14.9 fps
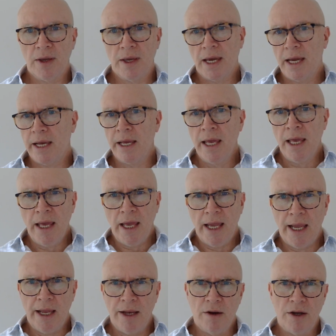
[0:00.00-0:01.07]
okay,
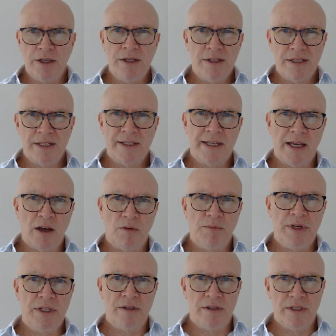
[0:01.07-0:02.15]
and I used it to help
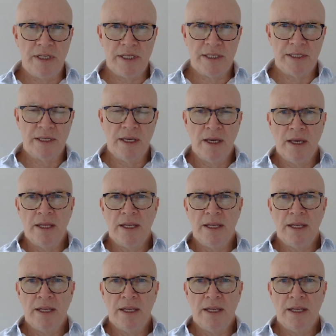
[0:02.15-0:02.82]
me do this.